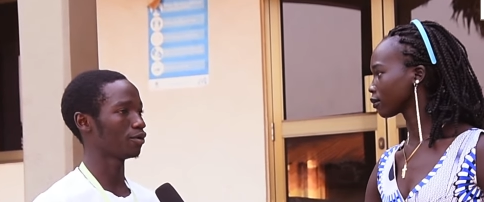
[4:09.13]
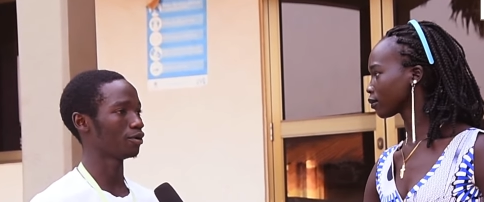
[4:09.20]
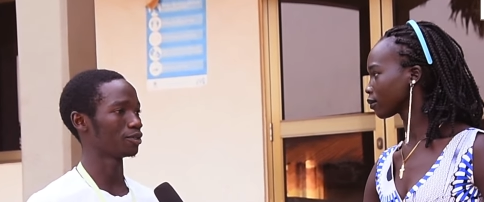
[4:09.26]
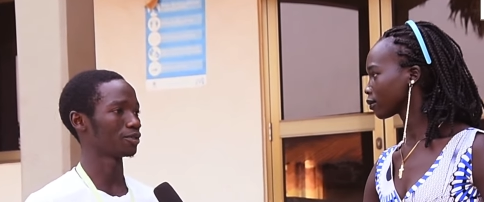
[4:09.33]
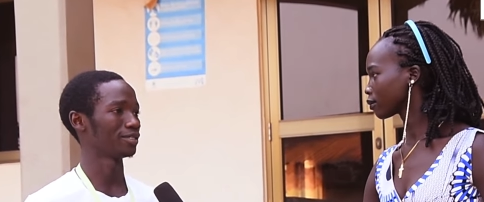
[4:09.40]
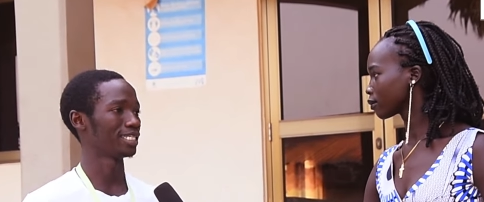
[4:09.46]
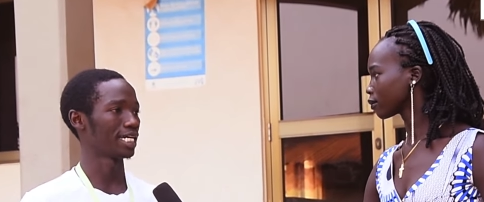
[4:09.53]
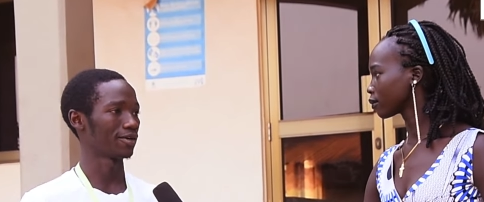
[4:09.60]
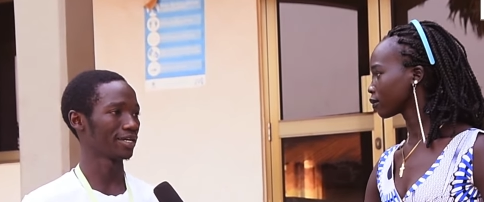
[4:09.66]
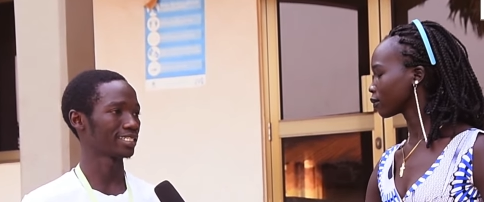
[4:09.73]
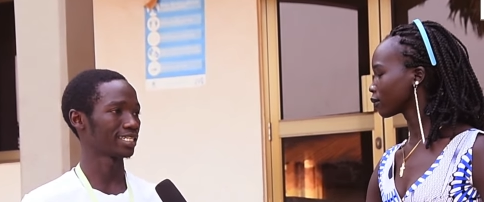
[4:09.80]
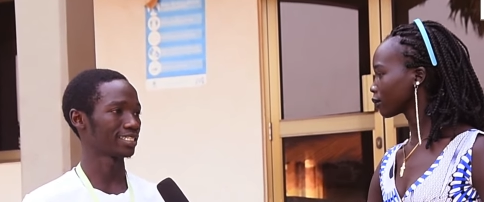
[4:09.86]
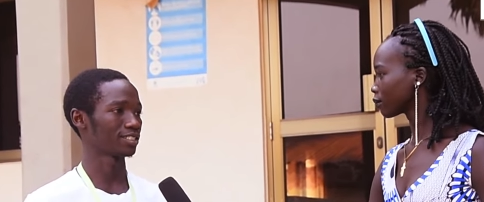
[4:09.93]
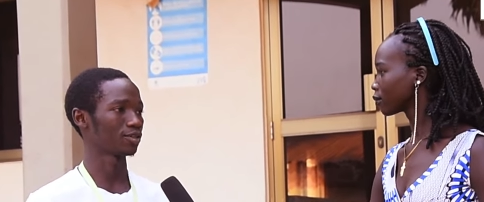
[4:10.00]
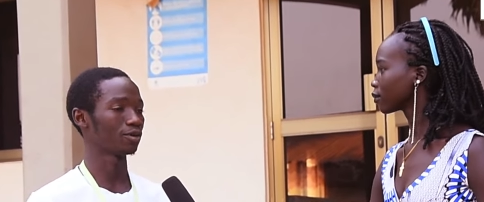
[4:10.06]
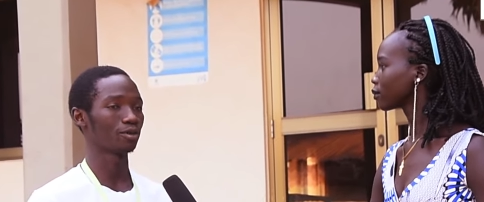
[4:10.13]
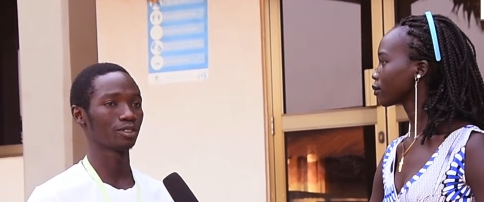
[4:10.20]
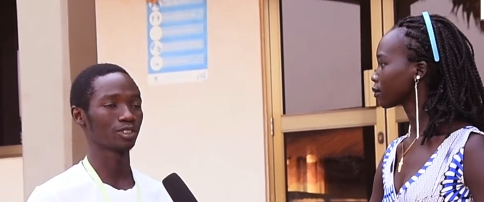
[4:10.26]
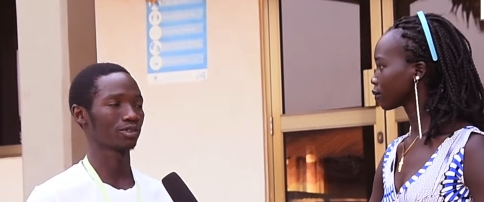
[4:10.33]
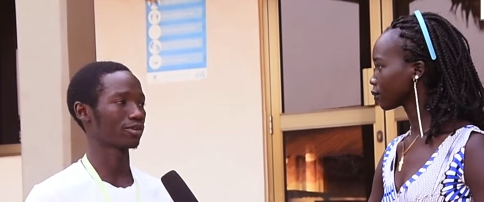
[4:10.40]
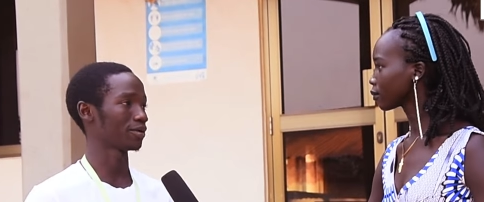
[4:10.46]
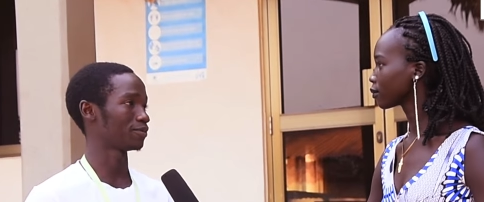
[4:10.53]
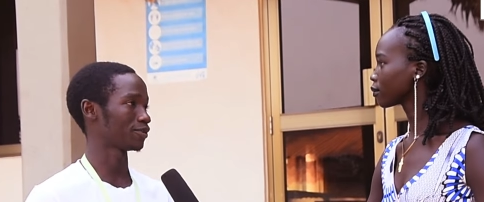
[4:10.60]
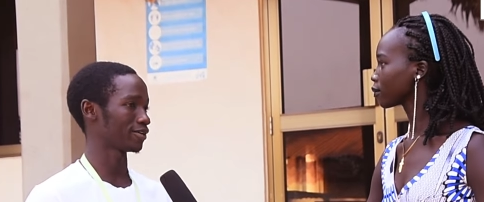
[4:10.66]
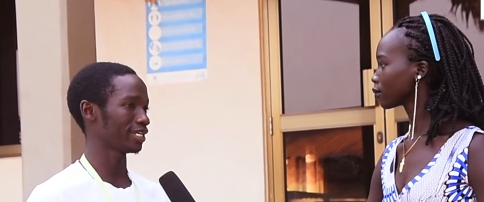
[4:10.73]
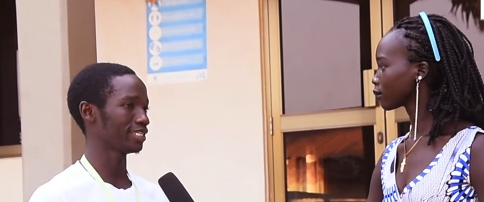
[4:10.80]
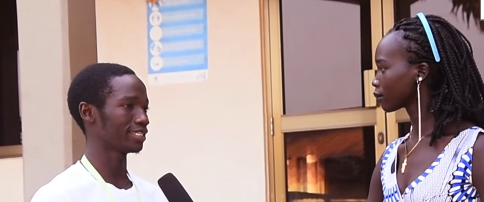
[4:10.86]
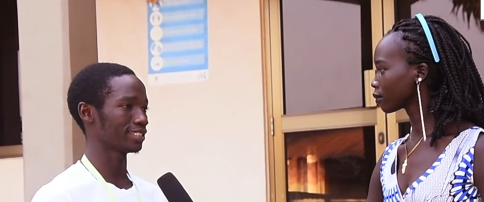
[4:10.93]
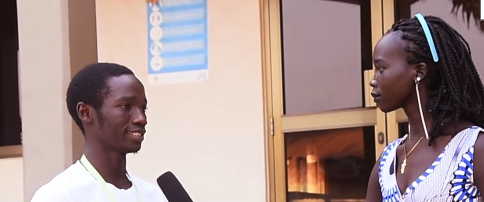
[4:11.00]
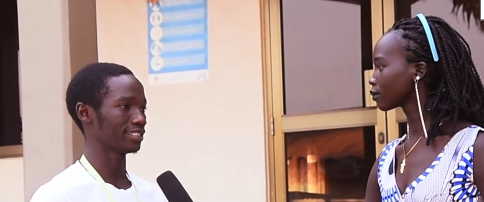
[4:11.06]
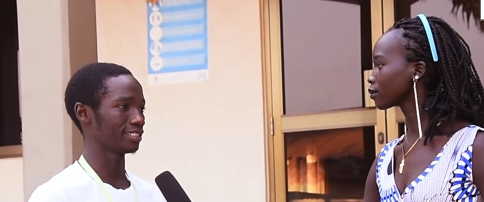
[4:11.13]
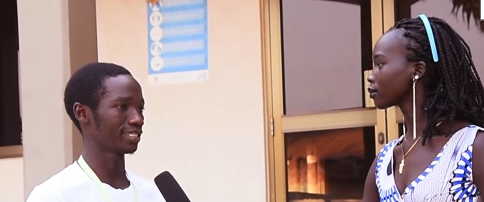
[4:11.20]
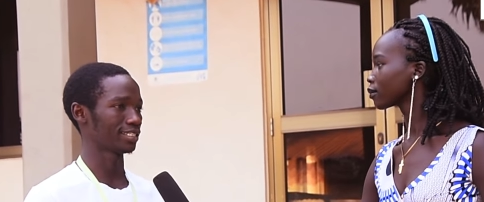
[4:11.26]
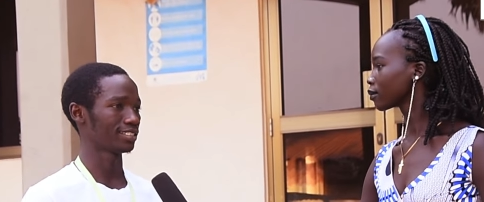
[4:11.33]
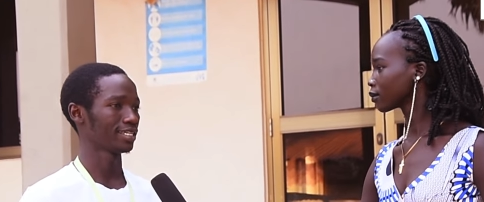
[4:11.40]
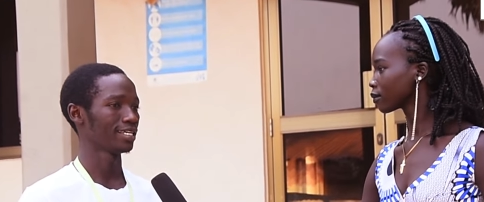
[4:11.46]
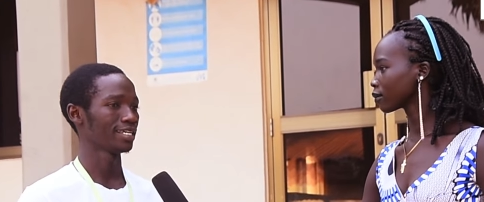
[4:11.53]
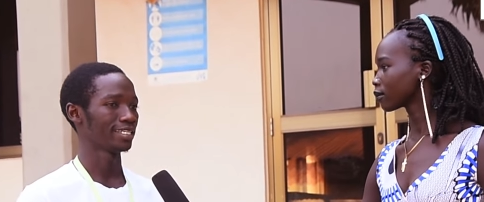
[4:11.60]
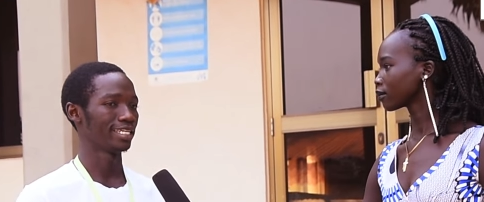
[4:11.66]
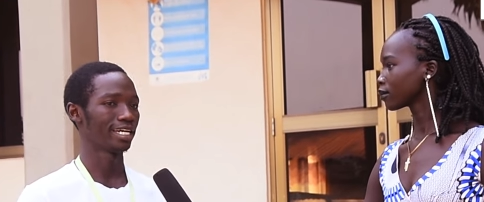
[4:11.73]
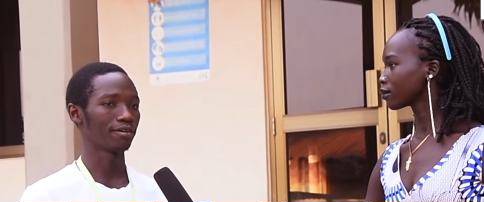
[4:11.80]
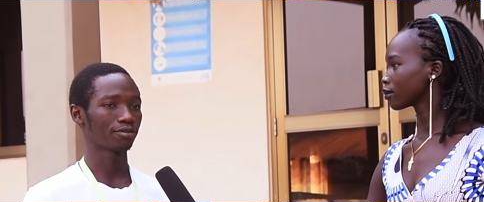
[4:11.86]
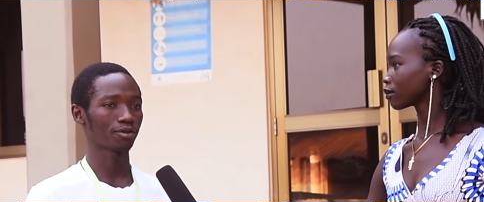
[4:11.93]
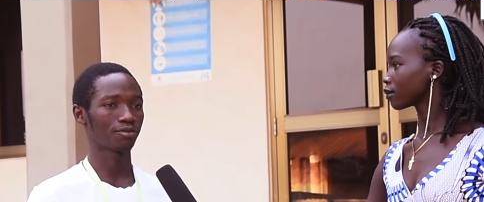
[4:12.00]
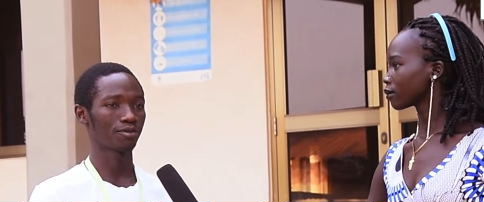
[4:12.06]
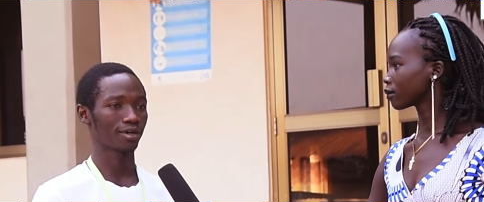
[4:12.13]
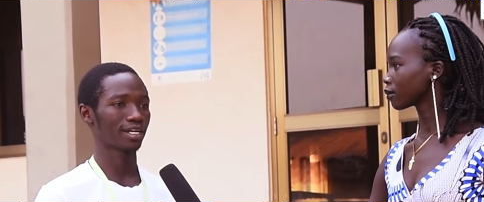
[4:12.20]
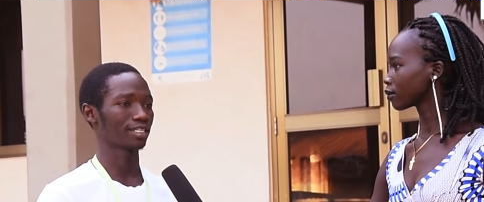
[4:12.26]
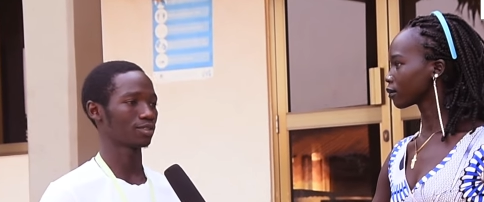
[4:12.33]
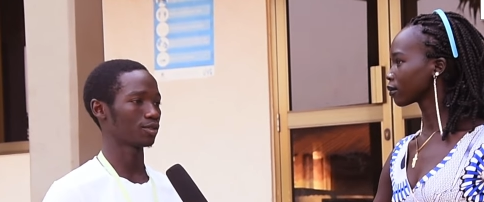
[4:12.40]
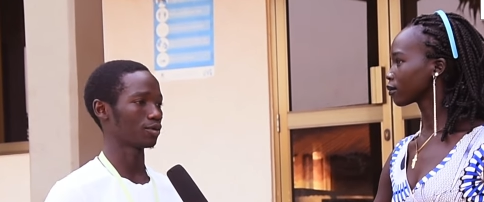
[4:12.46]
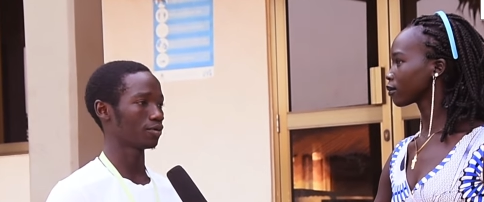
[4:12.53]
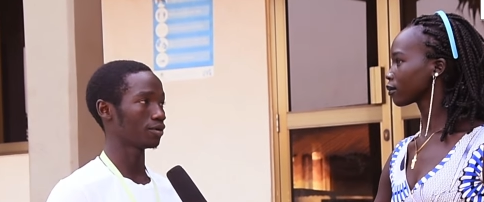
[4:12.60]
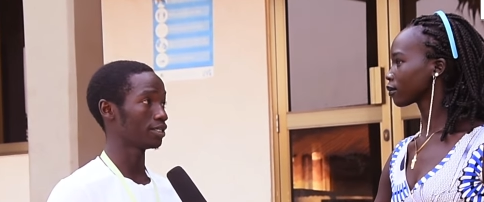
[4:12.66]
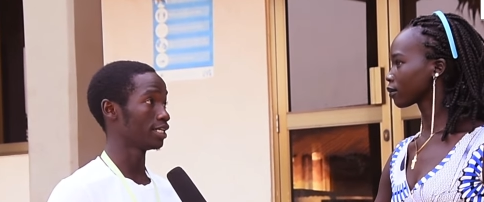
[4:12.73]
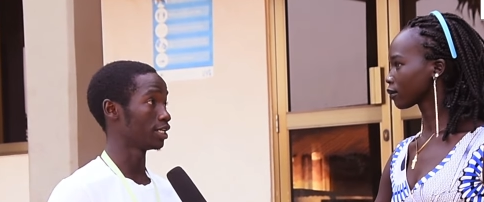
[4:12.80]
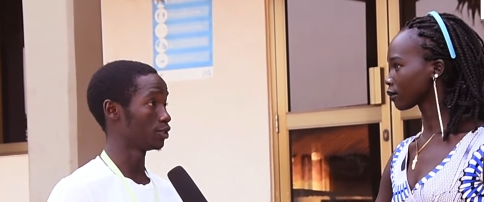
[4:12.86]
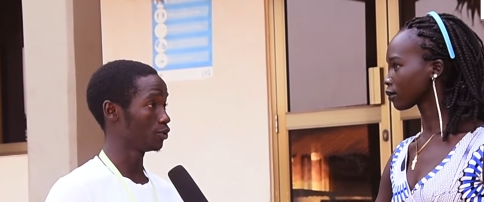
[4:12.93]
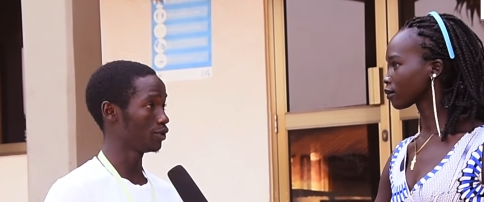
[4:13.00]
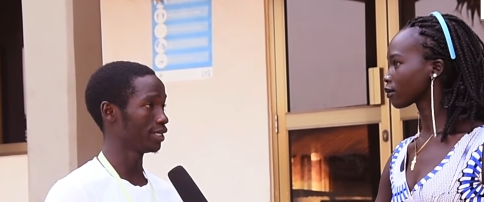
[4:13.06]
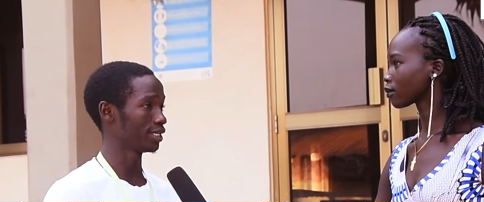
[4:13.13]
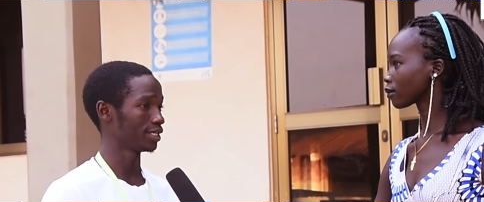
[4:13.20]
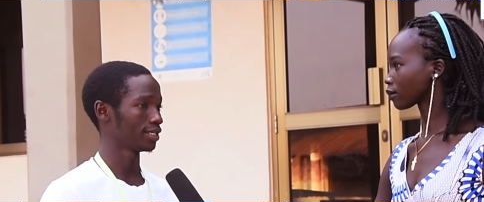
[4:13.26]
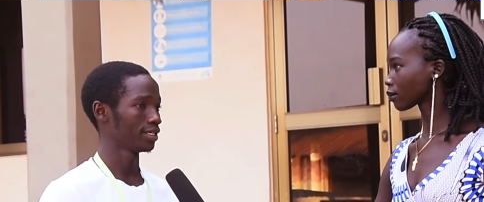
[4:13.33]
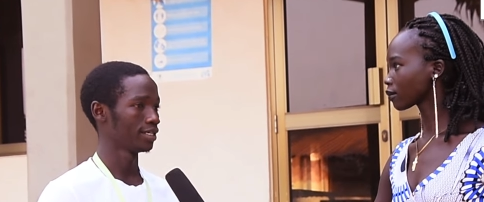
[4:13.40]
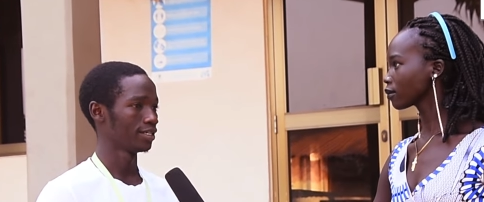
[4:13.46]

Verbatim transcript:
Speaker 1: also directors or script writers is that they have to focus on what they are doing.